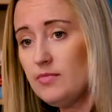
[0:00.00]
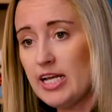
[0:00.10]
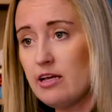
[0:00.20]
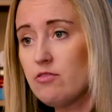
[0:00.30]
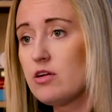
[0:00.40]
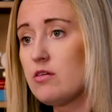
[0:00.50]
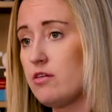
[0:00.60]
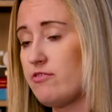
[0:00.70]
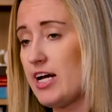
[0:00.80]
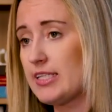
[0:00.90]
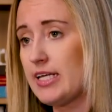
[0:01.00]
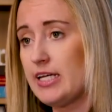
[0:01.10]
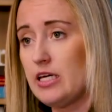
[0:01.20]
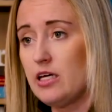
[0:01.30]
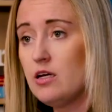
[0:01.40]
Even the fact that
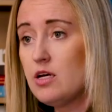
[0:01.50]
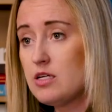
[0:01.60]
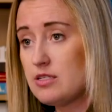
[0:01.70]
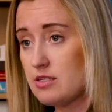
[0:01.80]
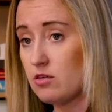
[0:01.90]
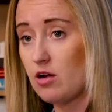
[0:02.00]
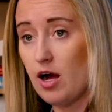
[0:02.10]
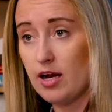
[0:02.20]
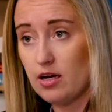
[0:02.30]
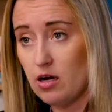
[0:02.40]
he still got